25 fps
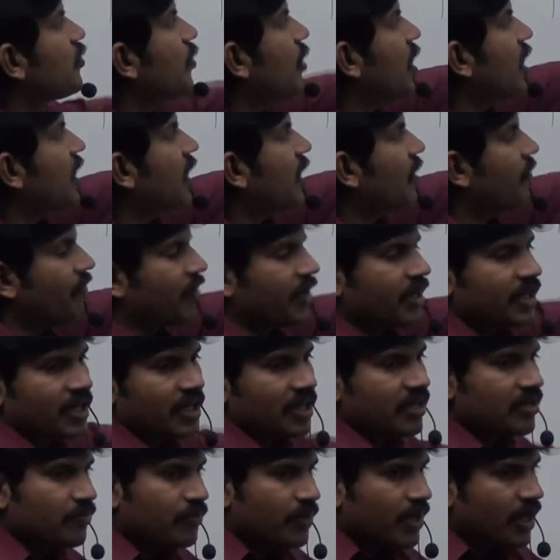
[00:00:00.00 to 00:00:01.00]
block or
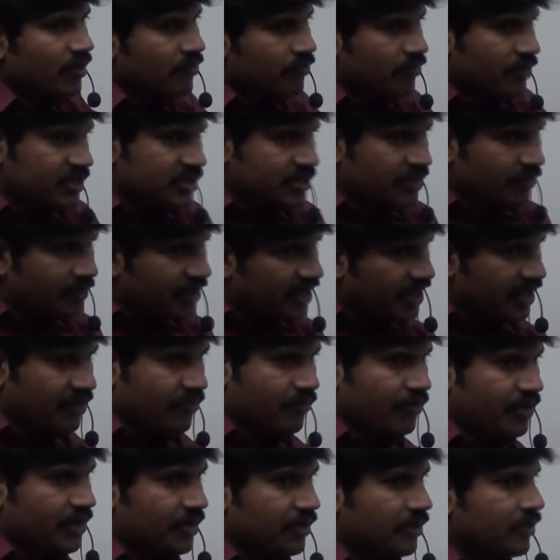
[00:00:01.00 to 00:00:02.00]
finally block must be
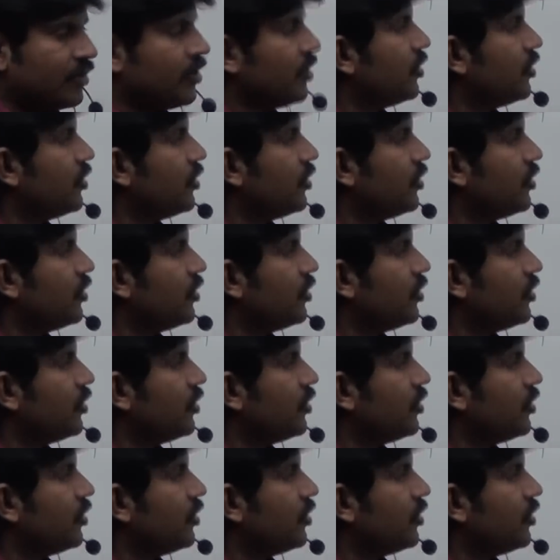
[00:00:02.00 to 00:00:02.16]
required.